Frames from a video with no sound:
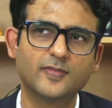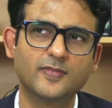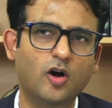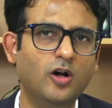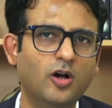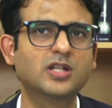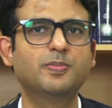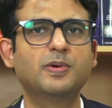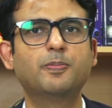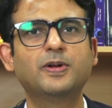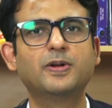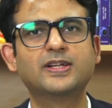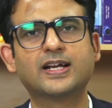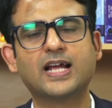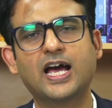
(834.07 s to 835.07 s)
all the people
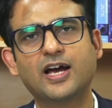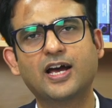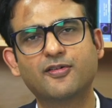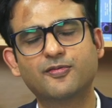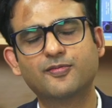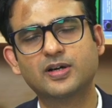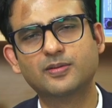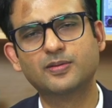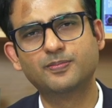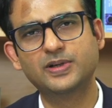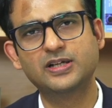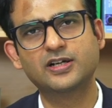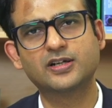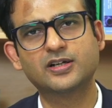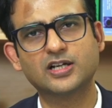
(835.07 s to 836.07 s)
that i have uh,
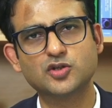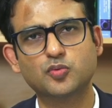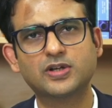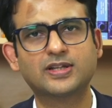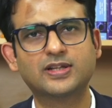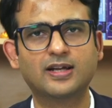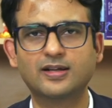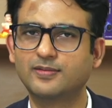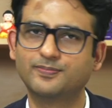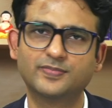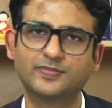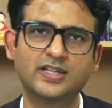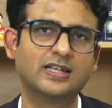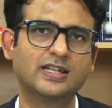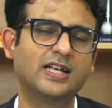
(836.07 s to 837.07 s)
been in touch with and
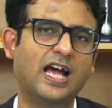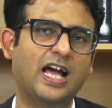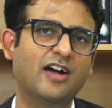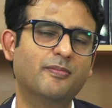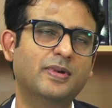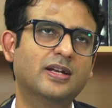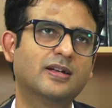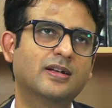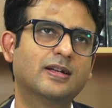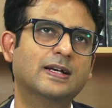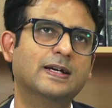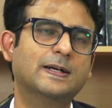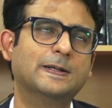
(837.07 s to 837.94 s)
they, they have been